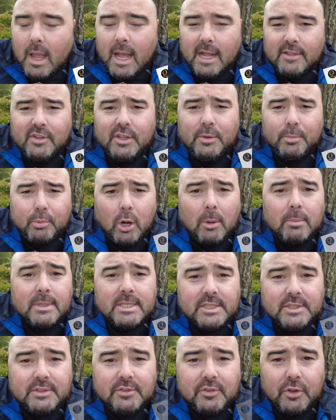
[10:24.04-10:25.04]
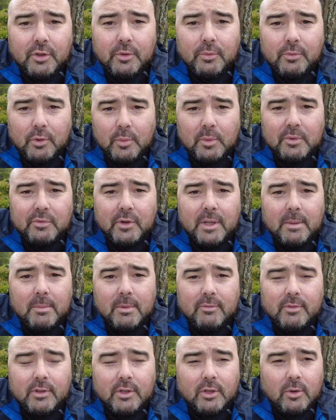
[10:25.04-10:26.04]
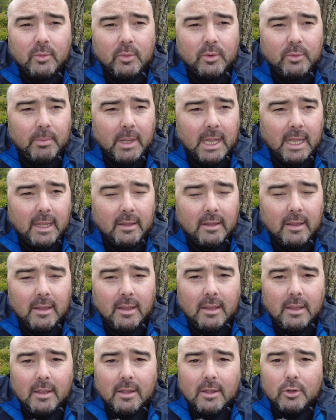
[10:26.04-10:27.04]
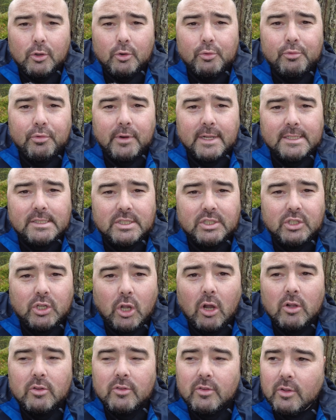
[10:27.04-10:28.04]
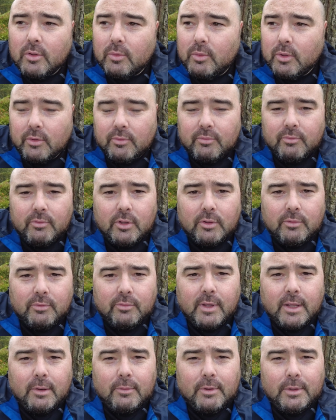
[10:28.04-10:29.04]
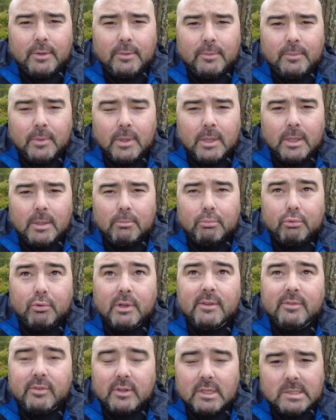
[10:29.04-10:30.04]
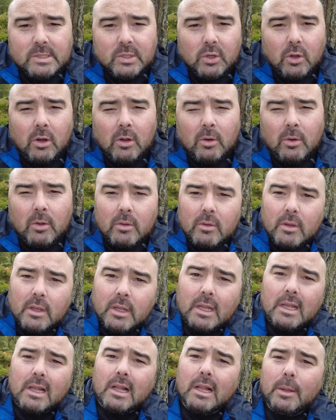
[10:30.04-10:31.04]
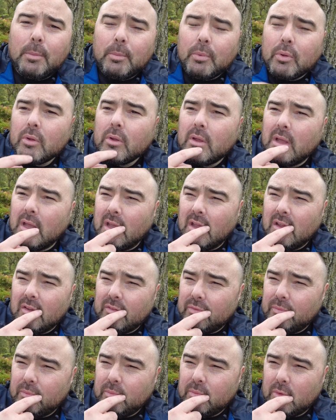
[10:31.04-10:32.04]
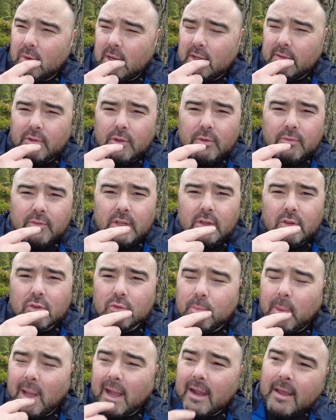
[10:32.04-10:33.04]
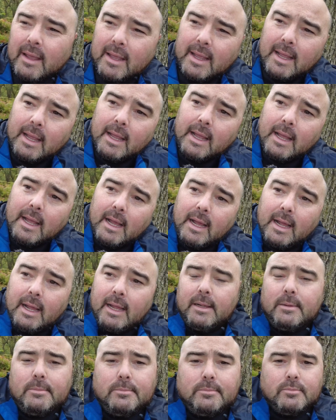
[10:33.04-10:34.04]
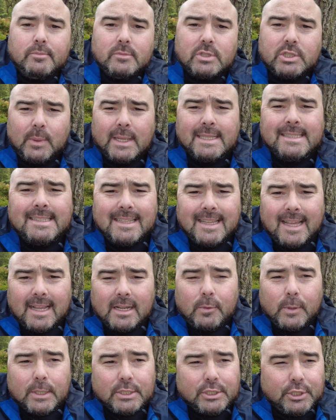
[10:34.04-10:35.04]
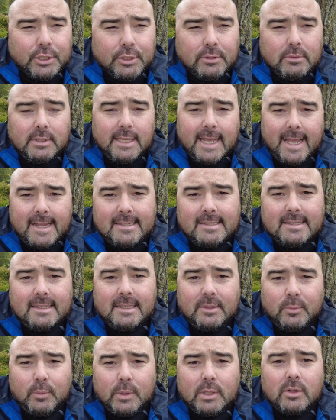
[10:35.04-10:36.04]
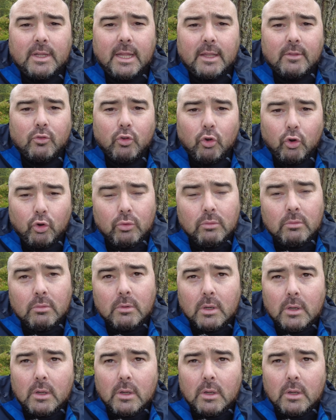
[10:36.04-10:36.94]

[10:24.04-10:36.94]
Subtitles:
I did promise to do a framing video with my good friend Scott, who you very briefly saw in a clip quite quite a few videos back. To answer that question, yes, it will get done.